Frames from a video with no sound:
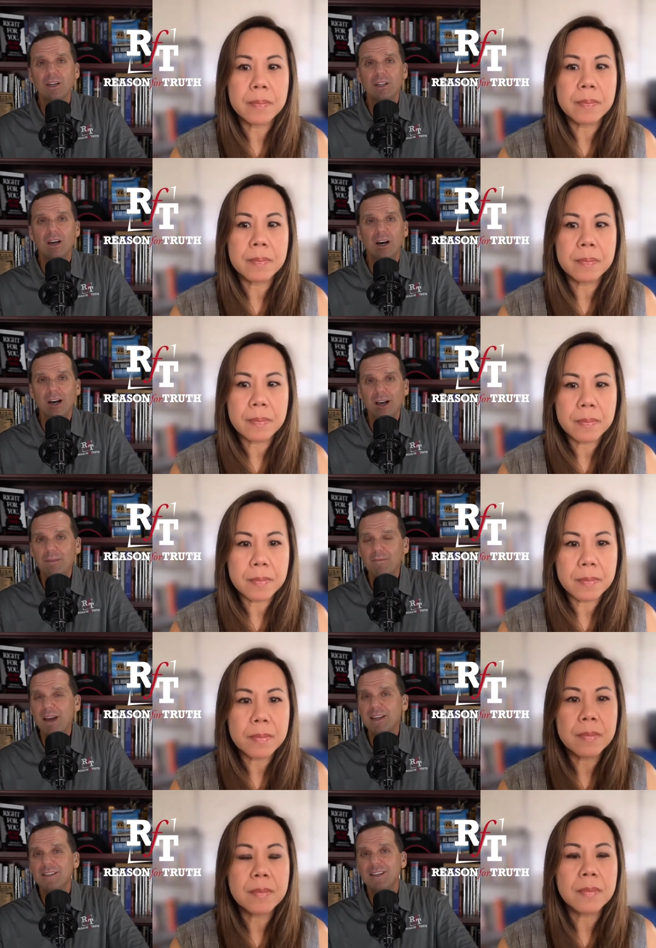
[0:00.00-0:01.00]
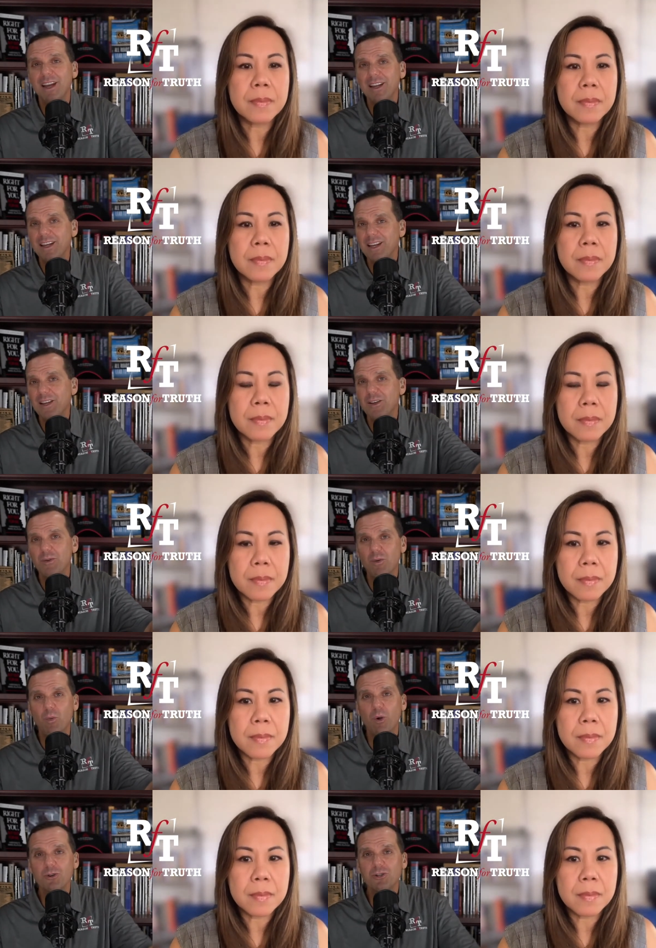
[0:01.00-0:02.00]
Speaker 1: uh, meditating
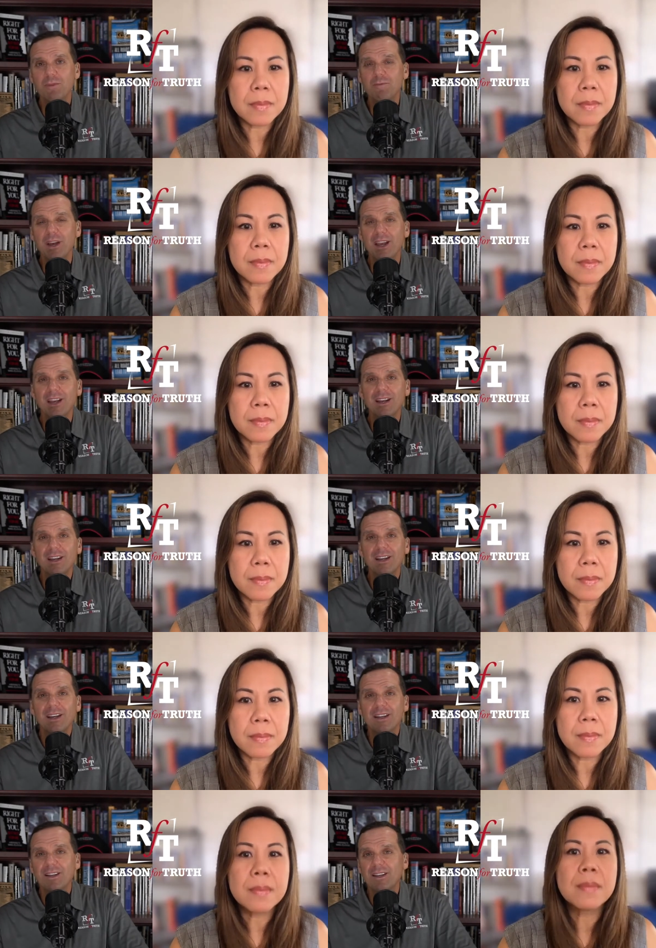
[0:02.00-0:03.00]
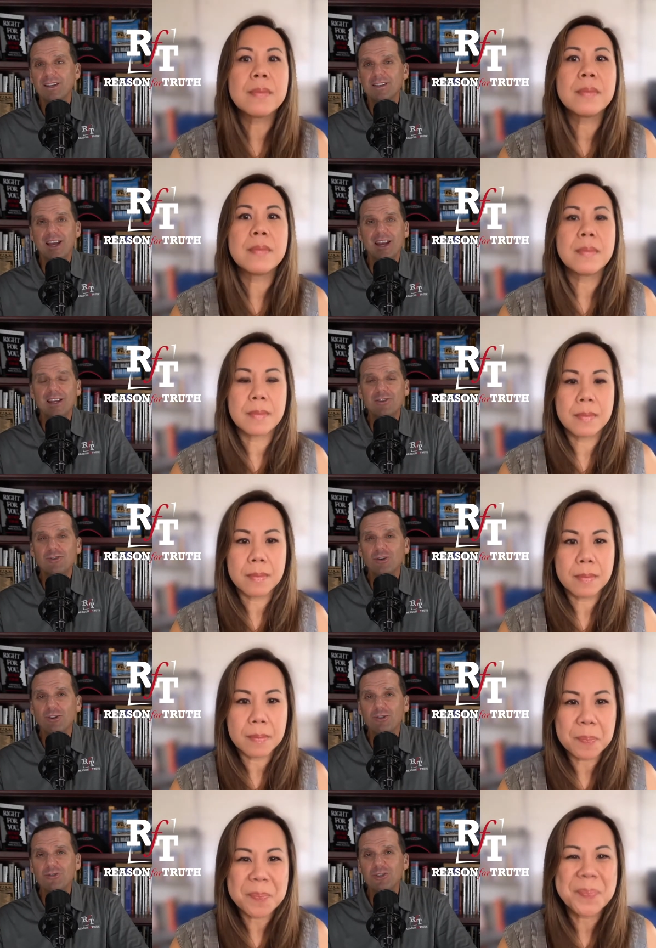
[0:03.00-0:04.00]
worshiping attending
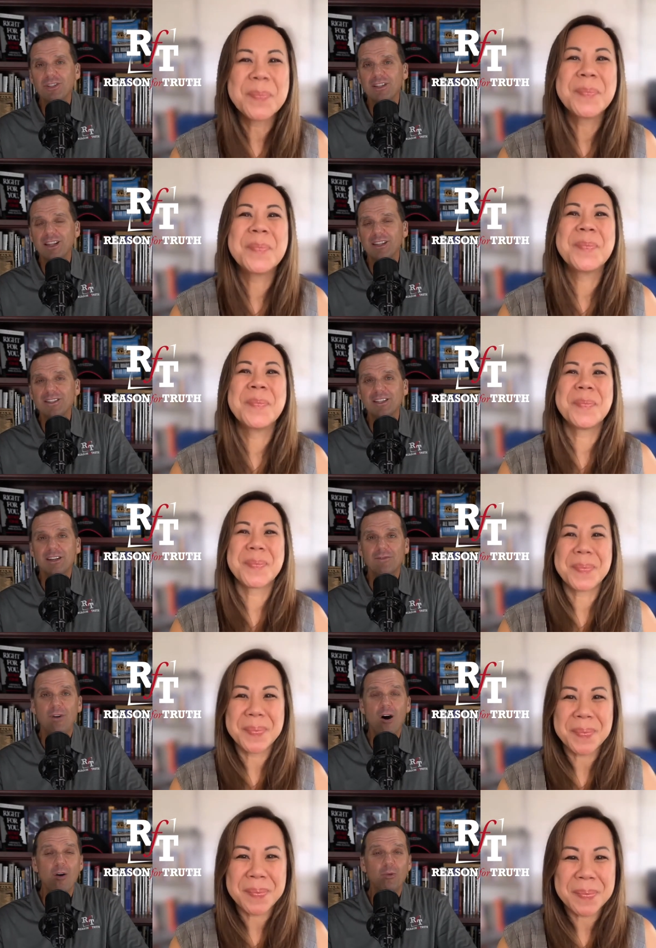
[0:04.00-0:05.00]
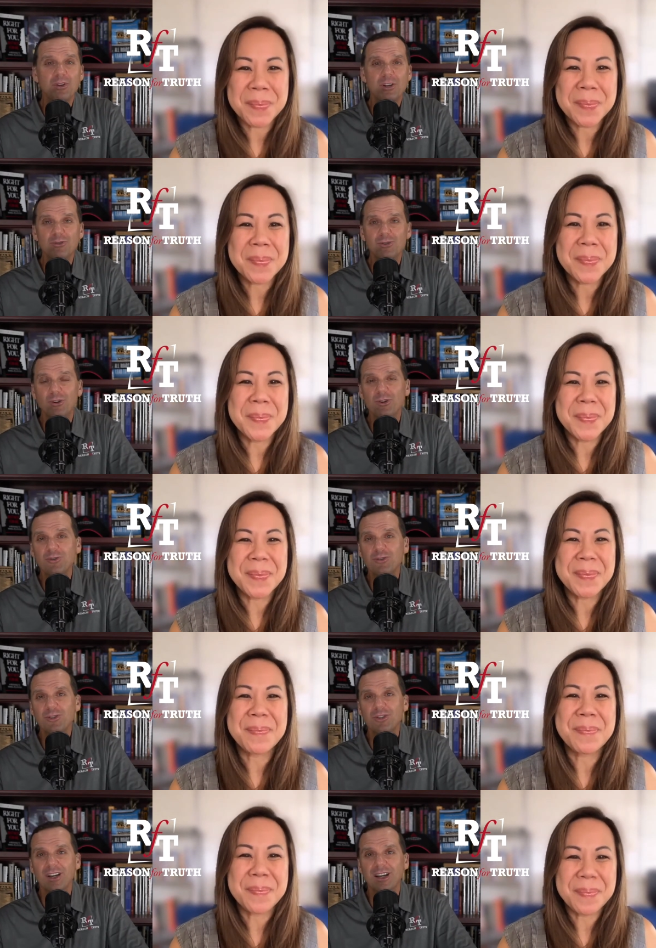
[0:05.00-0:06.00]
church listen involved with their
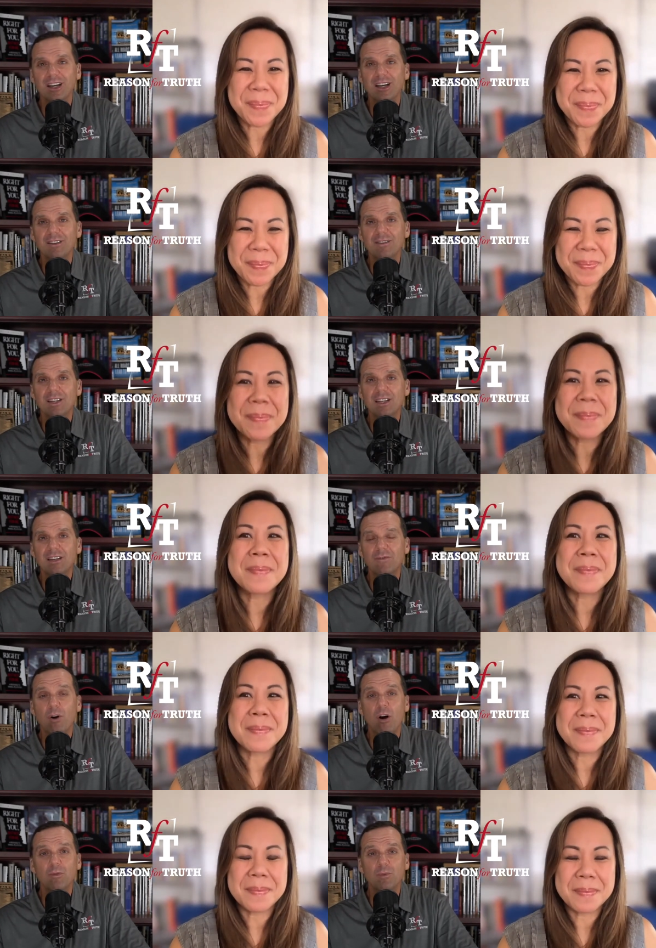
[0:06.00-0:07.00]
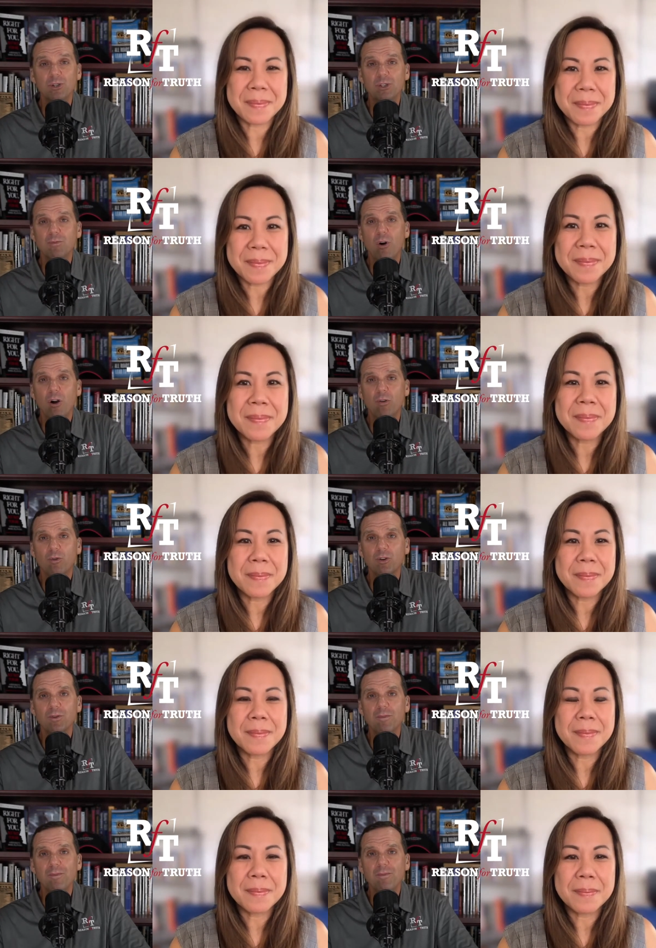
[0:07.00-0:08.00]
church uh, involved with small
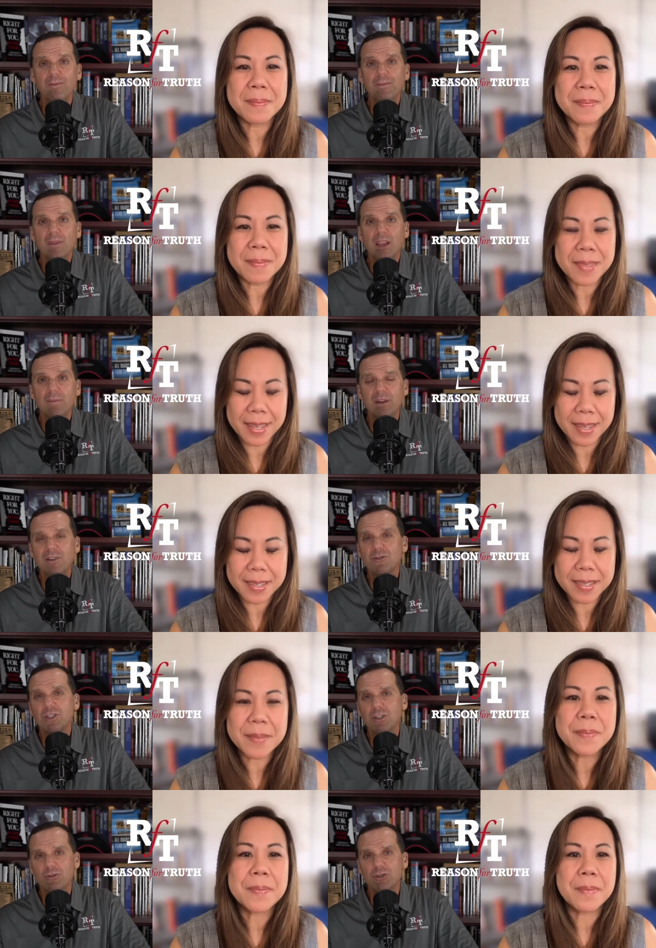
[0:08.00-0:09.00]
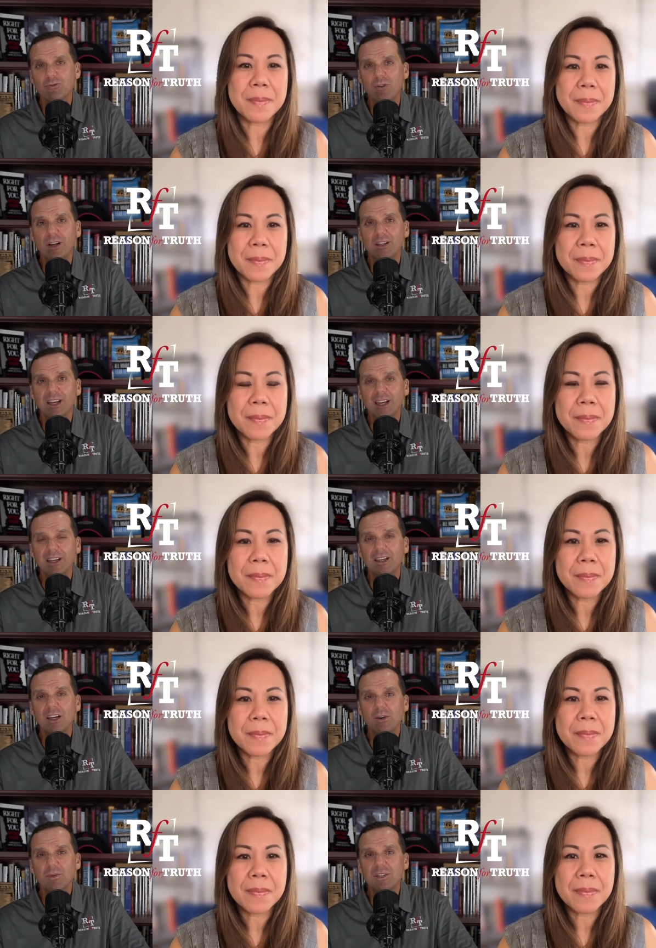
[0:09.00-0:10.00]
group but they're still struggling,
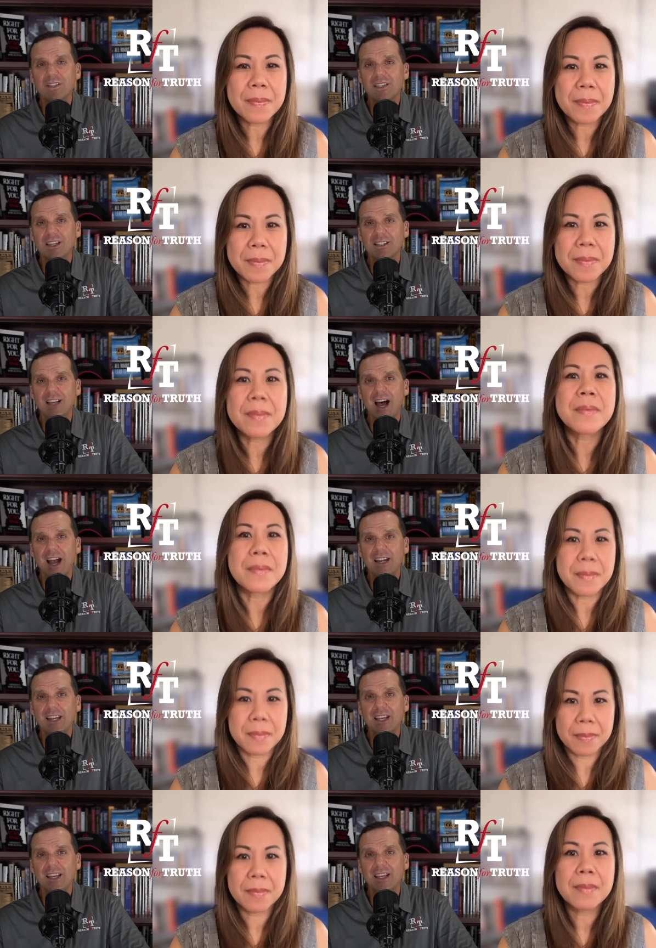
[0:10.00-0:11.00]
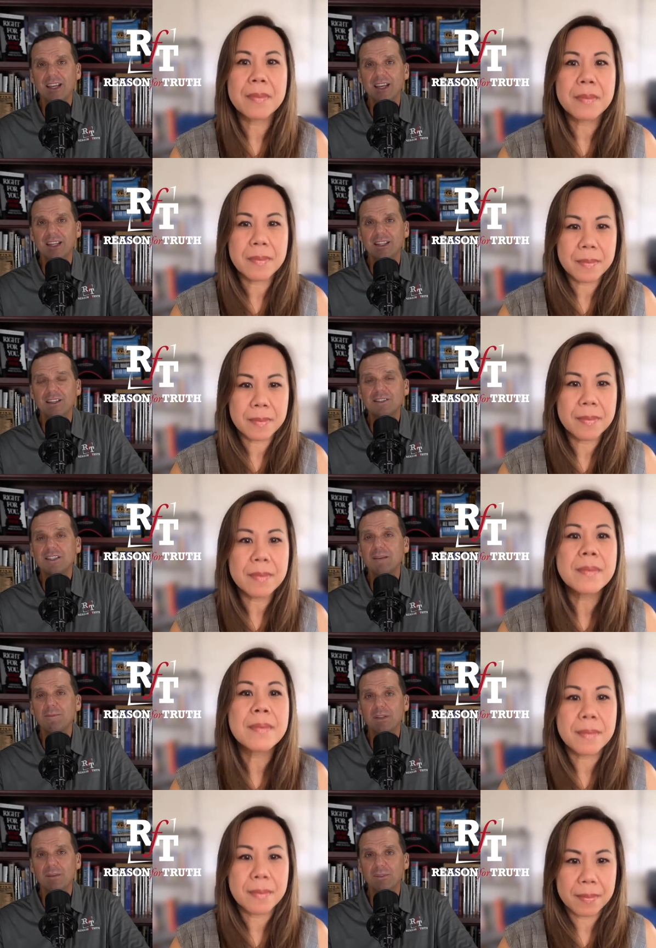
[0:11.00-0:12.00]
you know, with his anxiety and the
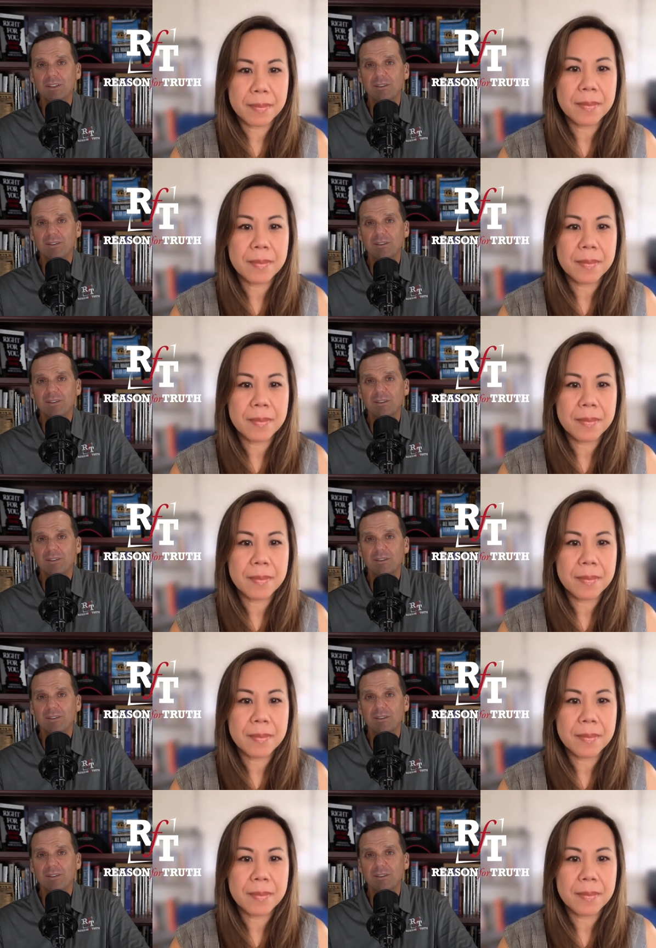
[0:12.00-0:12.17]
symptoms of